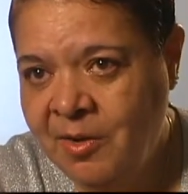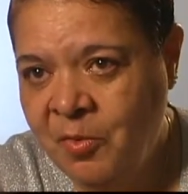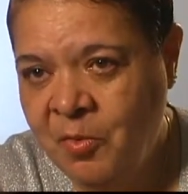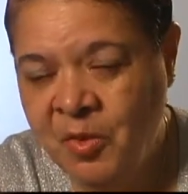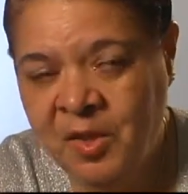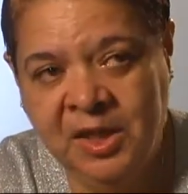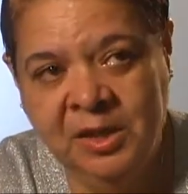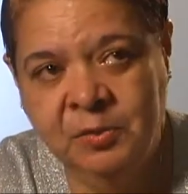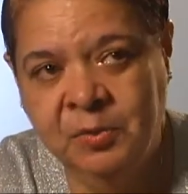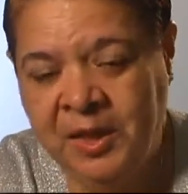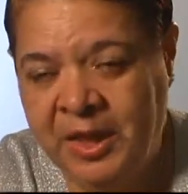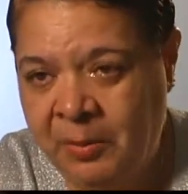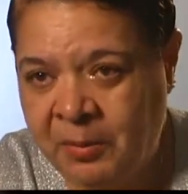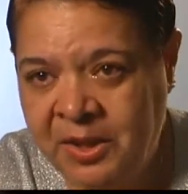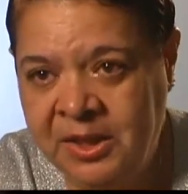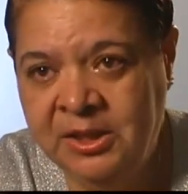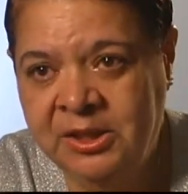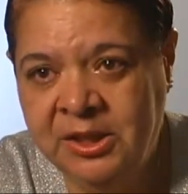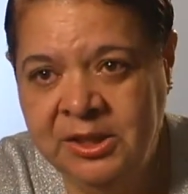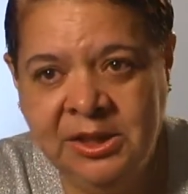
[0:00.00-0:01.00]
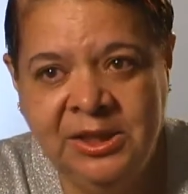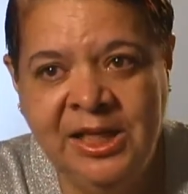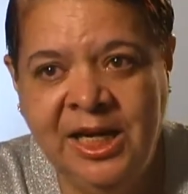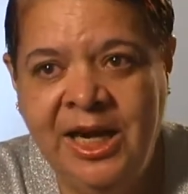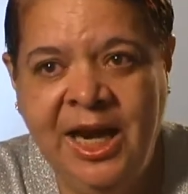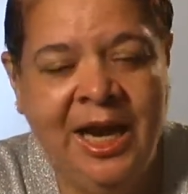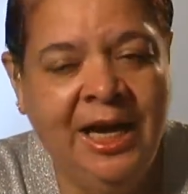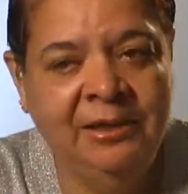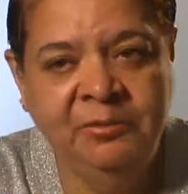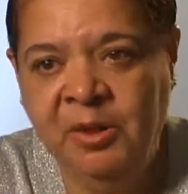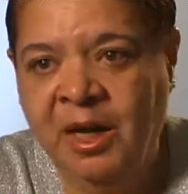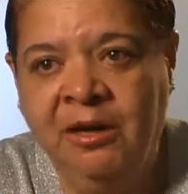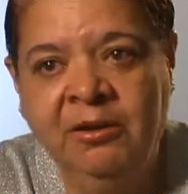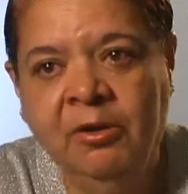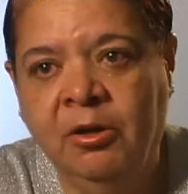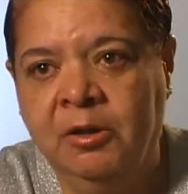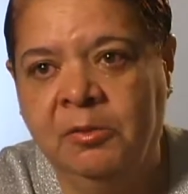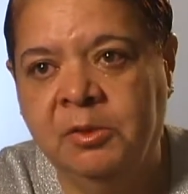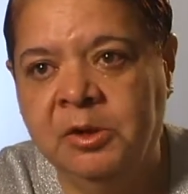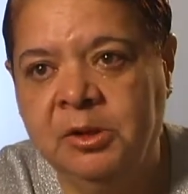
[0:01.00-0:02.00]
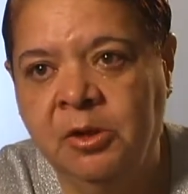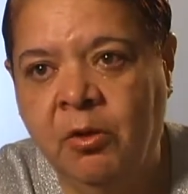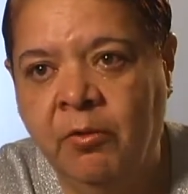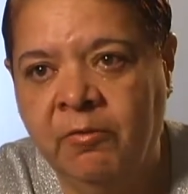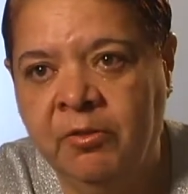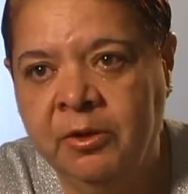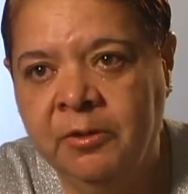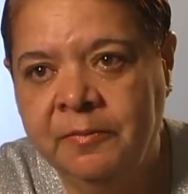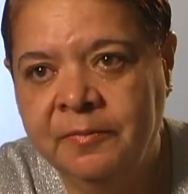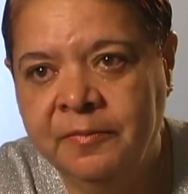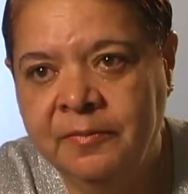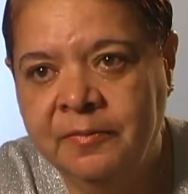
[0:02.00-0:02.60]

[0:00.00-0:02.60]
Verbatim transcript: Because when I went into the state hospital, I thought it was over.